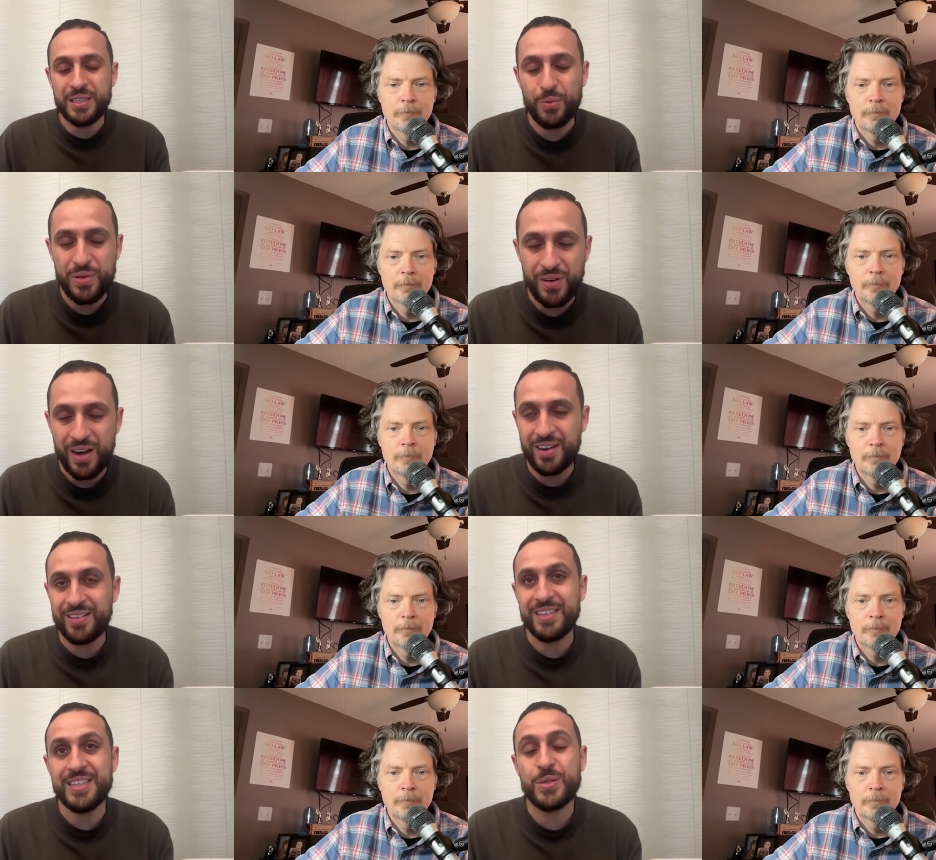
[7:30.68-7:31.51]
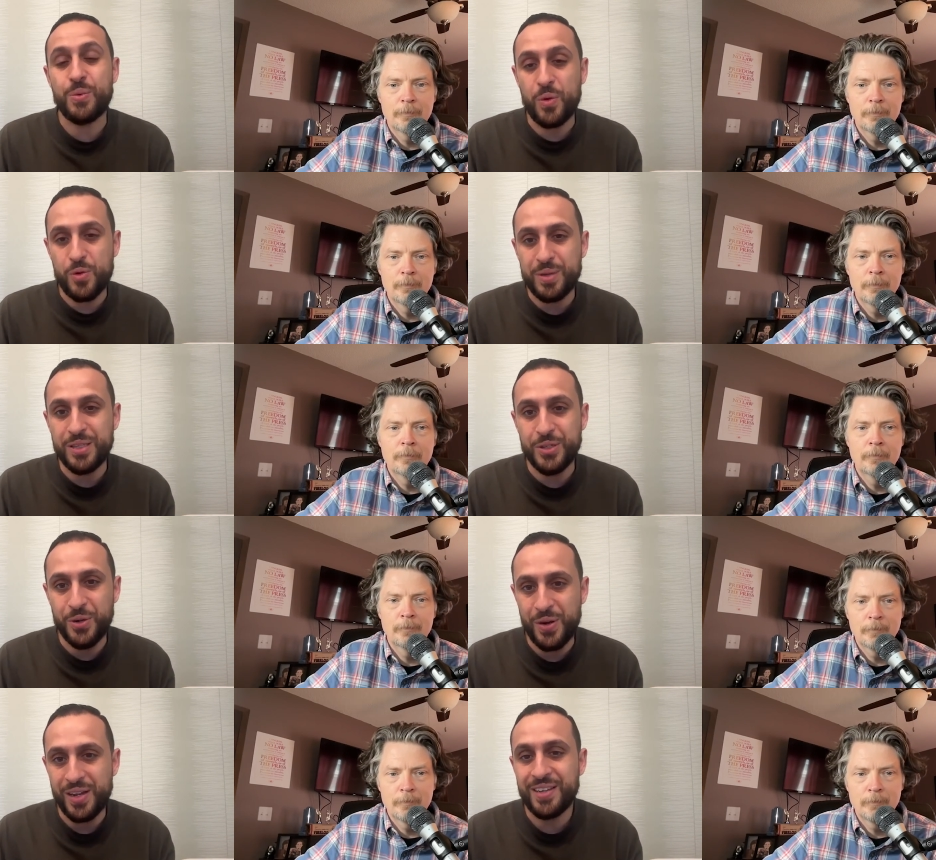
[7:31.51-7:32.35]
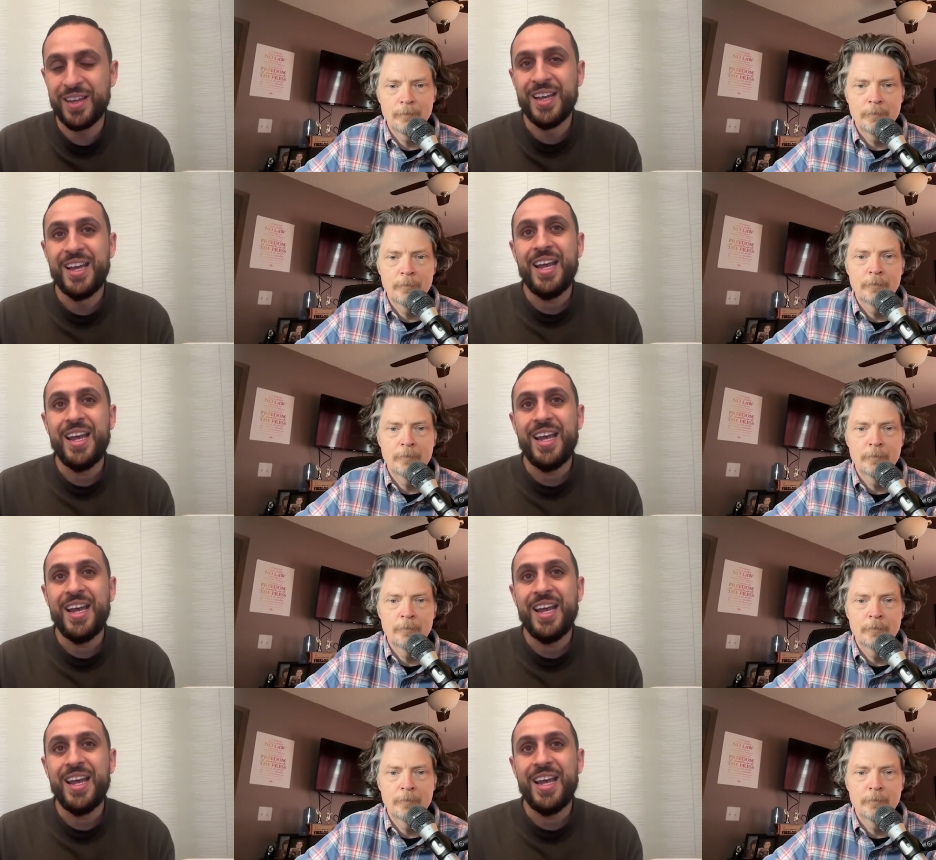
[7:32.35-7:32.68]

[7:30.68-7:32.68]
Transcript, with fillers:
Speaker 1: that we've hired and this is what we've been doing.